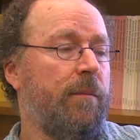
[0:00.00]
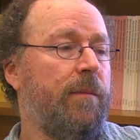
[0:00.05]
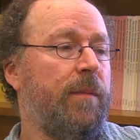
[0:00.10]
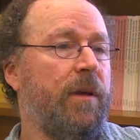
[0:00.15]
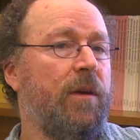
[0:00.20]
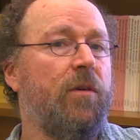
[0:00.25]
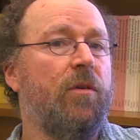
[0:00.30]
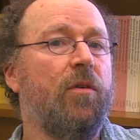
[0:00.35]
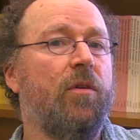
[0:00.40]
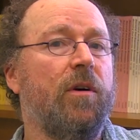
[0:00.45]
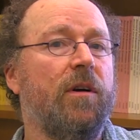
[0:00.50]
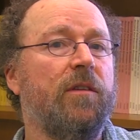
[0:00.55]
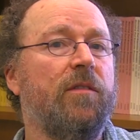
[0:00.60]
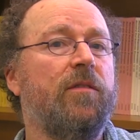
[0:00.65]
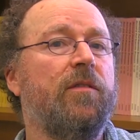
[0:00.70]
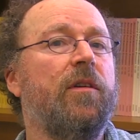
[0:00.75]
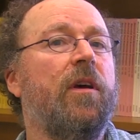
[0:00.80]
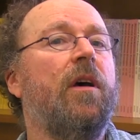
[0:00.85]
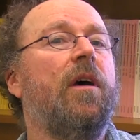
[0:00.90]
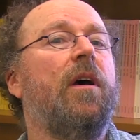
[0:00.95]

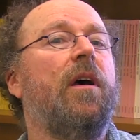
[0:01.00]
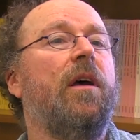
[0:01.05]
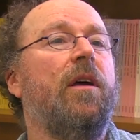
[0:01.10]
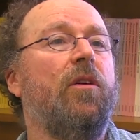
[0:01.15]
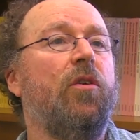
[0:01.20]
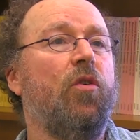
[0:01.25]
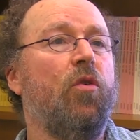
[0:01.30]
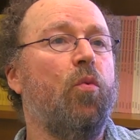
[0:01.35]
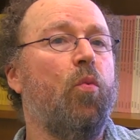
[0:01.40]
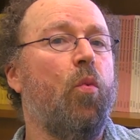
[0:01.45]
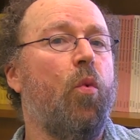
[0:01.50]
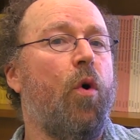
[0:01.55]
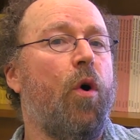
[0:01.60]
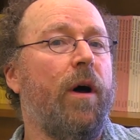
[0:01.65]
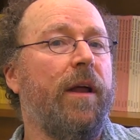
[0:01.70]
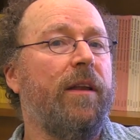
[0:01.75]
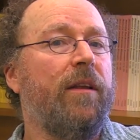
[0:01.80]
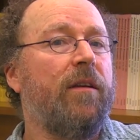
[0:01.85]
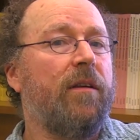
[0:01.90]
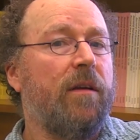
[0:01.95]
because you
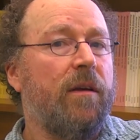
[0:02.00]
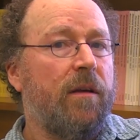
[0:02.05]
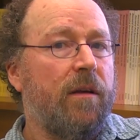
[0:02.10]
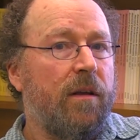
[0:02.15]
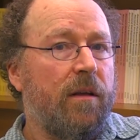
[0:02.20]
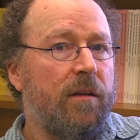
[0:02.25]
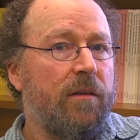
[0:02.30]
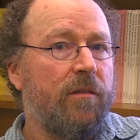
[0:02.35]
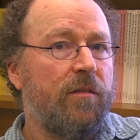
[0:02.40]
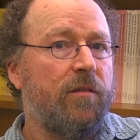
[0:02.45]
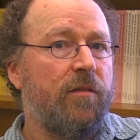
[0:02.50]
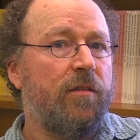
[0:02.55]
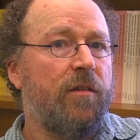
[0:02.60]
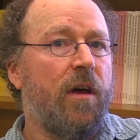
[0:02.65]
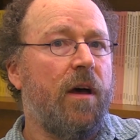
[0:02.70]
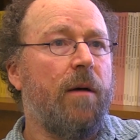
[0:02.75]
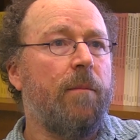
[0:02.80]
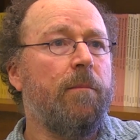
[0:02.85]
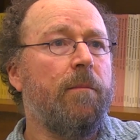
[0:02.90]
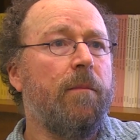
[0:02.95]
want
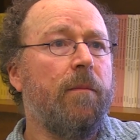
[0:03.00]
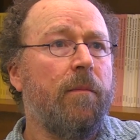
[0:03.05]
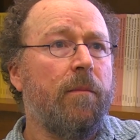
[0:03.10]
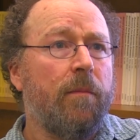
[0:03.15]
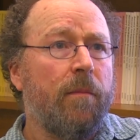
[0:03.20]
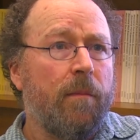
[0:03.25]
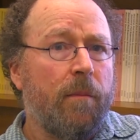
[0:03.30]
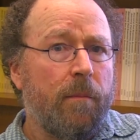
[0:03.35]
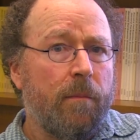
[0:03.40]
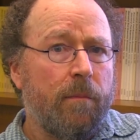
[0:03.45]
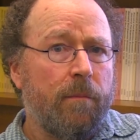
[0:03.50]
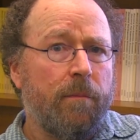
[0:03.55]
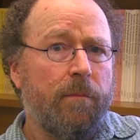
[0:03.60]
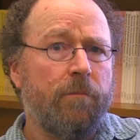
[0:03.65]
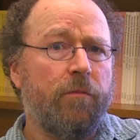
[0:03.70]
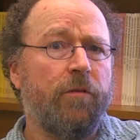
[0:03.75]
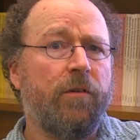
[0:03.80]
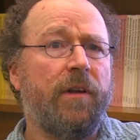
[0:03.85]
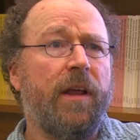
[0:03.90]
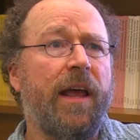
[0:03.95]
some
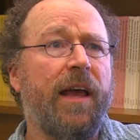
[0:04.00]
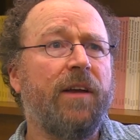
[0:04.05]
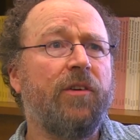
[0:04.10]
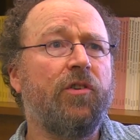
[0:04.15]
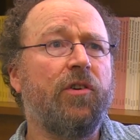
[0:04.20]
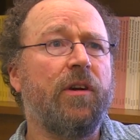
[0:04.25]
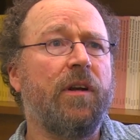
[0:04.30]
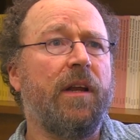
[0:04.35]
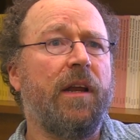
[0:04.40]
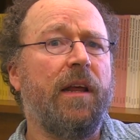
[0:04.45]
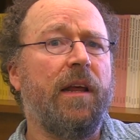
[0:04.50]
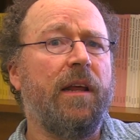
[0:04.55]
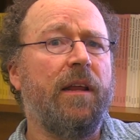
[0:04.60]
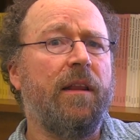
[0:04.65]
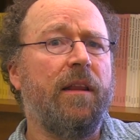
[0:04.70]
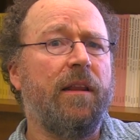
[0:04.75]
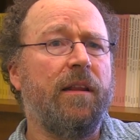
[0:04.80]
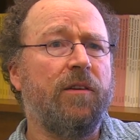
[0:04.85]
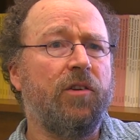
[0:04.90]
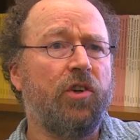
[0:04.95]
protection
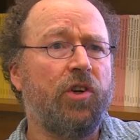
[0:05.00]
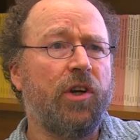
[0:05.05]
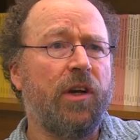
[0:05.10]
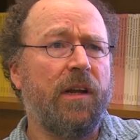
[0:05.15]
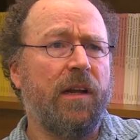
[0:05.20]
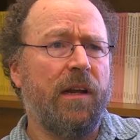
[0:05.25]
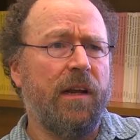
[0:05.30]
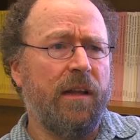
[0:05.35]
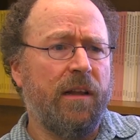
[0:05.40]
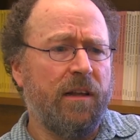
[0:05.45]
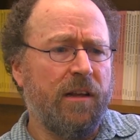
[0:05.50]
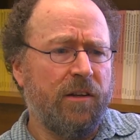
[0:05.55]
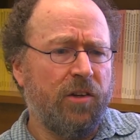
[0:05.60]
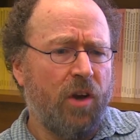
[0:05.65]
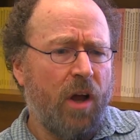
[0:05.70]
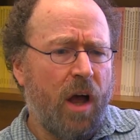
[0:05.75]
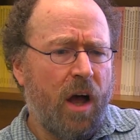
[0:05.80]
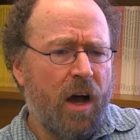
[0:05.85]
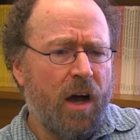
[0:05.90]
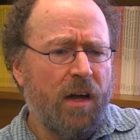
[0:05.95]
in the, ch- in the
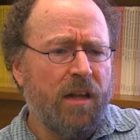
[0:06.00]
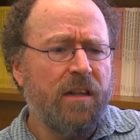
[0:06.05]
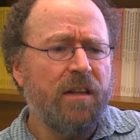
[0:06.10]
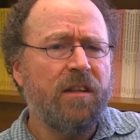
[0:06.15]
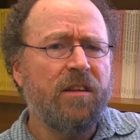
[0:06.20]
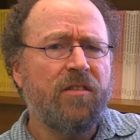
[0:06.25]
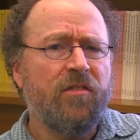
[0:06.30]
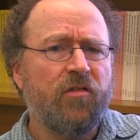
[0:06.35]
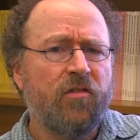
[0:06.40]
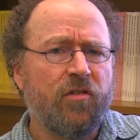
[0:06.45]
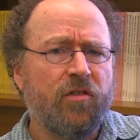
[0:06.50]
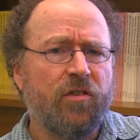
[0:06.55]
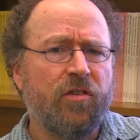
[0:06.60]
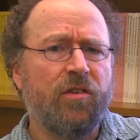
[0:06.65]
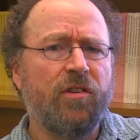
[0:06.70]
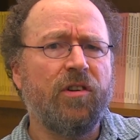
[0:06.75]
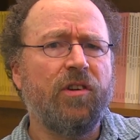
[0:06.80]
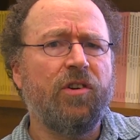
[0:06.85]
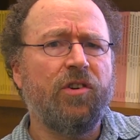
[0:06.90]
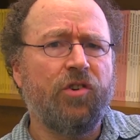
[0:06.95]

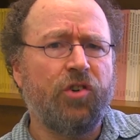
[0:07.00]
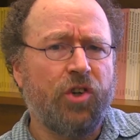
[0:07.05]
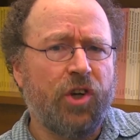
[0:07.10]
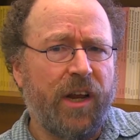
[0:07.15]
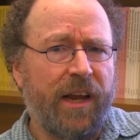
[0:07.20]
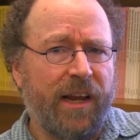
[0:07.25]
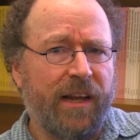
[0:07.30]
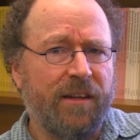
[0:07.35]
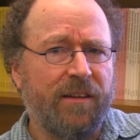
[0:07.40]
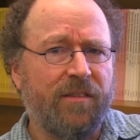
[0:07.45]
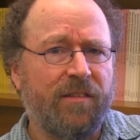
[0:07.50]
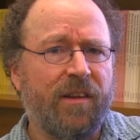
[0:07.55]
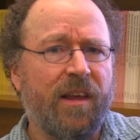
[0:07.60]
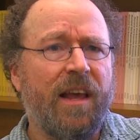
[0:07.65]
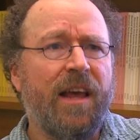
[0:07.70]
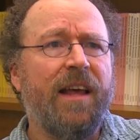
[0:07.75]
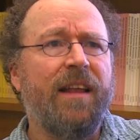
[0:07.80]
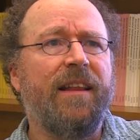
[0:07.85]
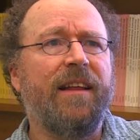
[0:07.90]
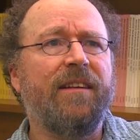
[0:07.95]
uncertain chance
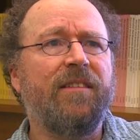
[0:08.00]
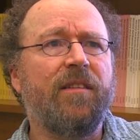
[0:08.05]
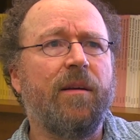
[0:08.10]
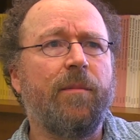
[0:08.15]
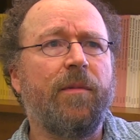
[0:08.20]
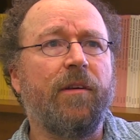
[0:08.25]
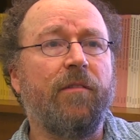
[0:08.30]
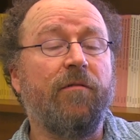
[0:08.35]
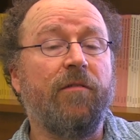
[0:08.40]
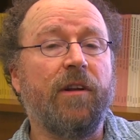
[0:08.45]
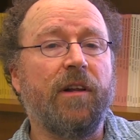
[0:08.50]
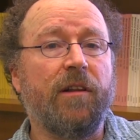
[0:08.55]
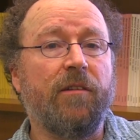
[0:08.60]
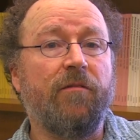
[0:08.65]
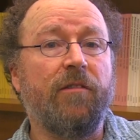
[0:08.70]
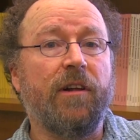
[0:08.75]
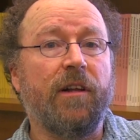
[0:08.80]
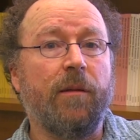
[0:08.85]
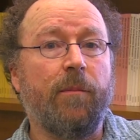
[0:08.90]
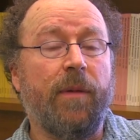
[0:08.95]
that something really,
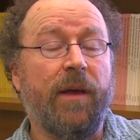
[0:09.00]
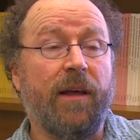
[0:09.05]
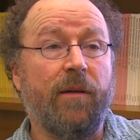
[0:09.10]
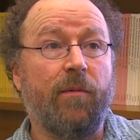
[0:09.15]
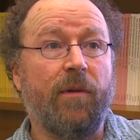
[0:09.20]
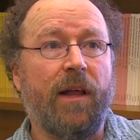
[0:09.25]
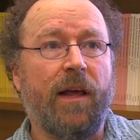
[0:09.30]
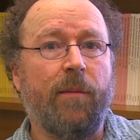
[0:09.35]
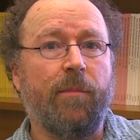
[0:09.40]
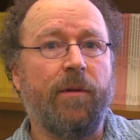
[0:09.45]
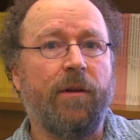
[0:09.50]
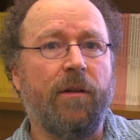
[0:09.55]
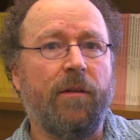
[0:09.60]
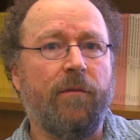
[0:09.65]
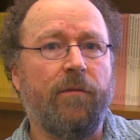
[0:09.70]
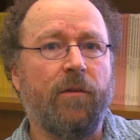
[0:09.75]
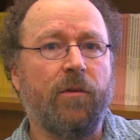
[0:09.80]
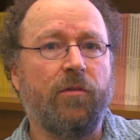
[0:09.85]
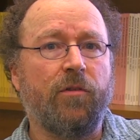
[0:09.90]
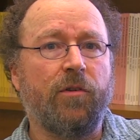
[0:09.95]
really bad will happen in
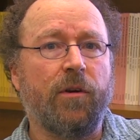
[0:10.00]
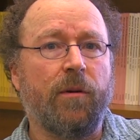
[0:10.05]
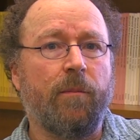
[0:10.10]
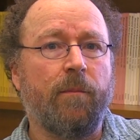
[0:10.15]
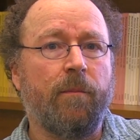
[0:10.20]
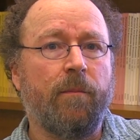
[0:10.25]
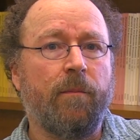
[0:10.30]
the future.